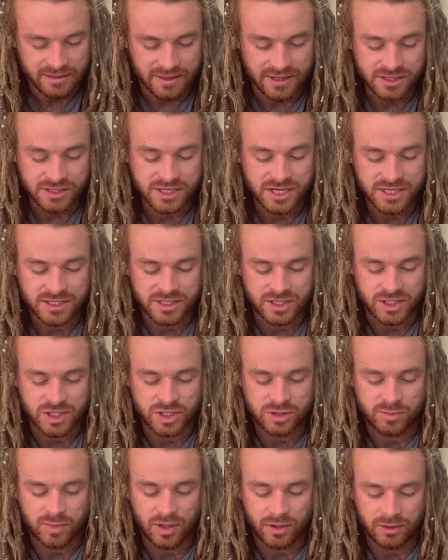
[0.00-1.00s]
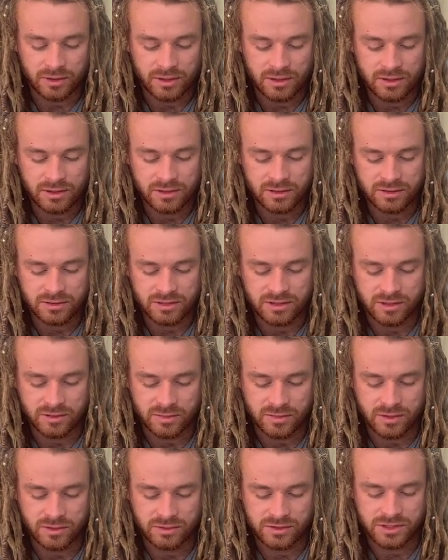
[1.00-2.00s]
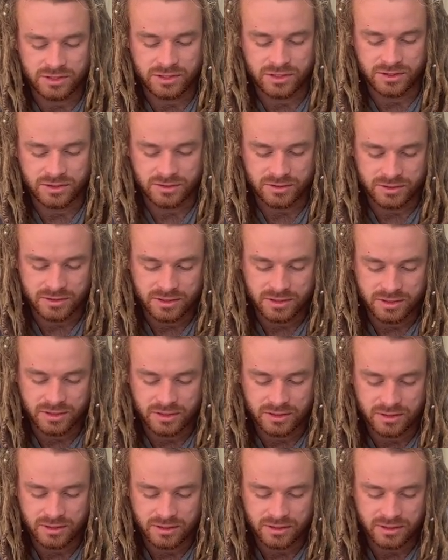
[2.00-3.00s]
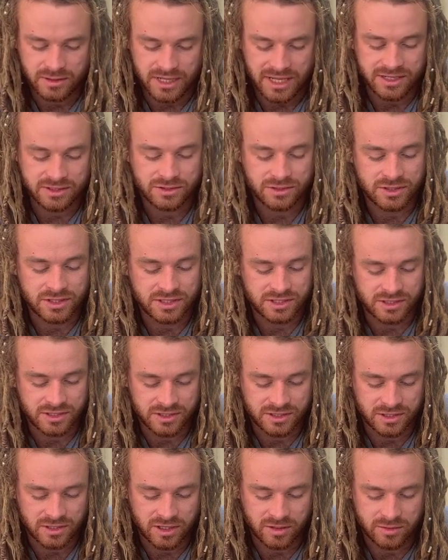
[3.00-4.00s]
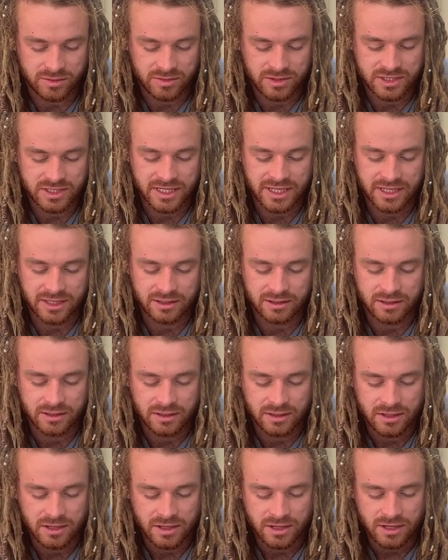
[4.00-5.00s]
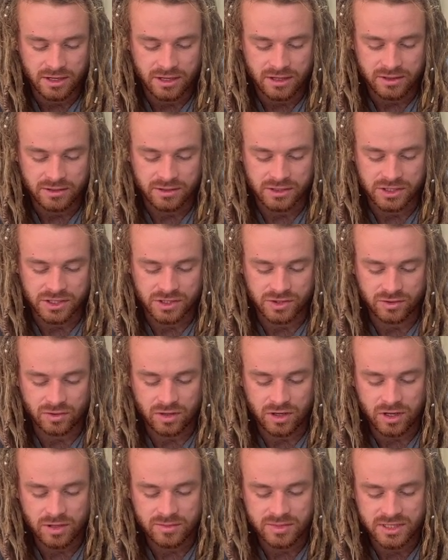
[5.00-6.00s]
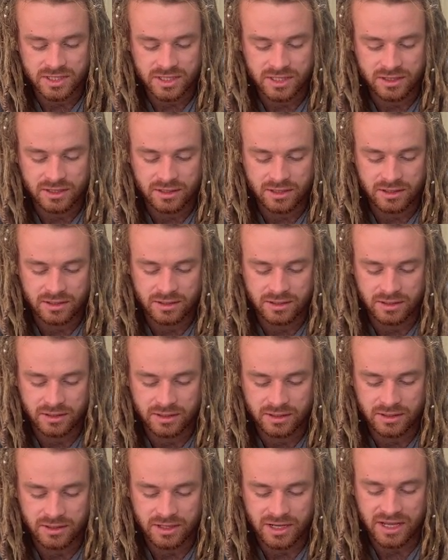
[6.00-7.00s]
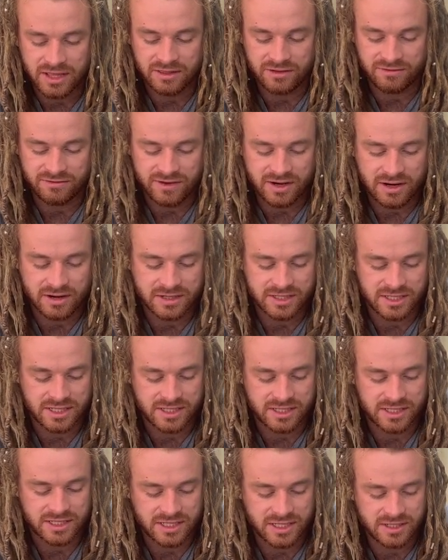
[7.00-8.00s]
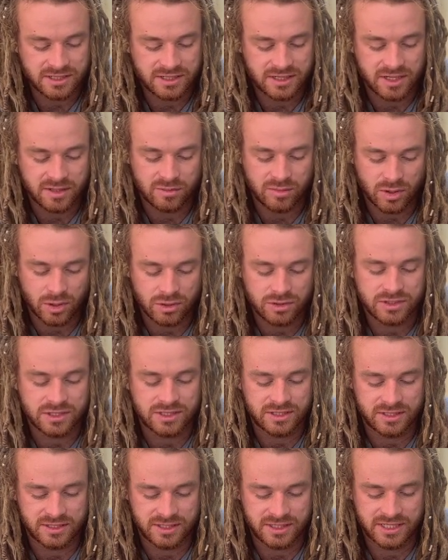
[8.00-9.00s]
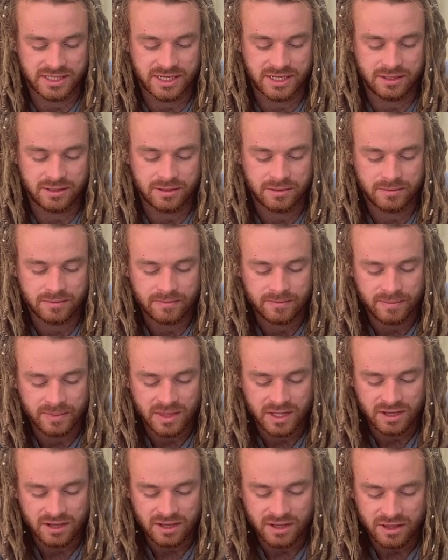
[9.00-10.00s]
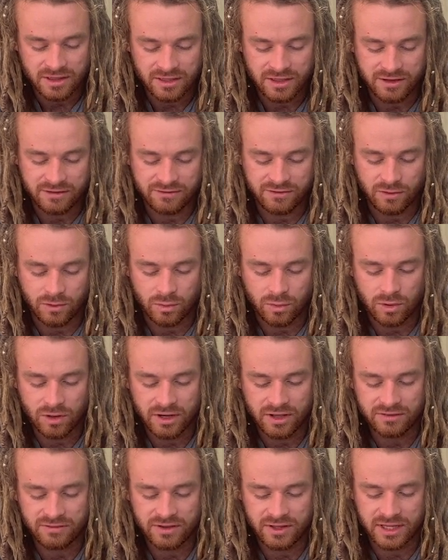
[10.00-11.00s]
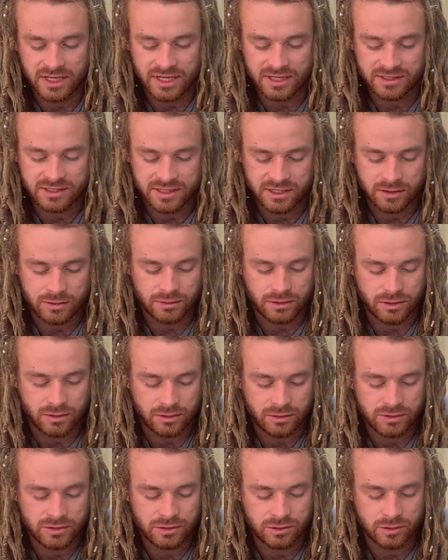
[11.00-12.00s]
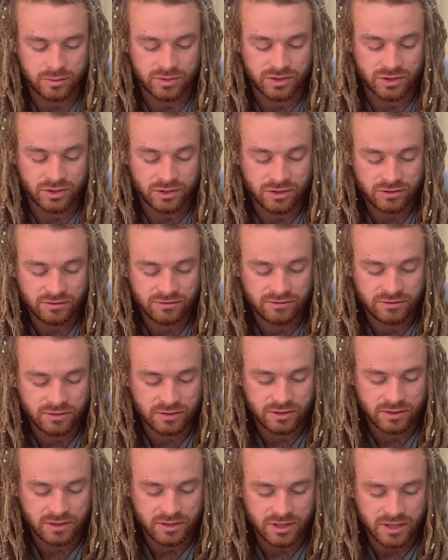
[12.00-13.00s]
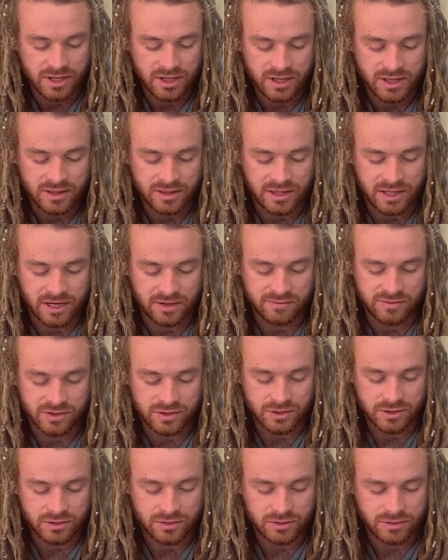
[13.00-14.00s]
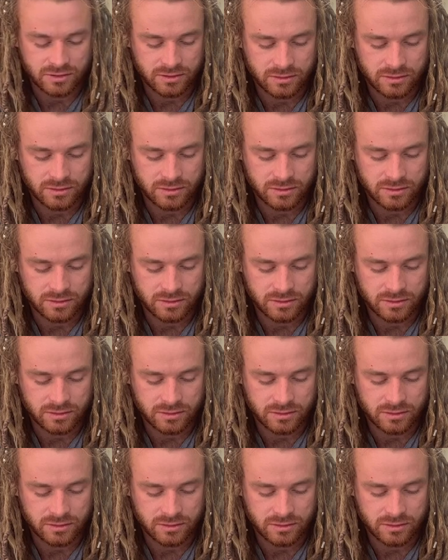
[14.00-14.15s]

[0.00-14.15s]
Then Jesus spoke to the multitudes and to his disciples, saying, "The scribes and the Pharisees sit in Moses' seat. Therefore, whatever they tell you to observe, that observe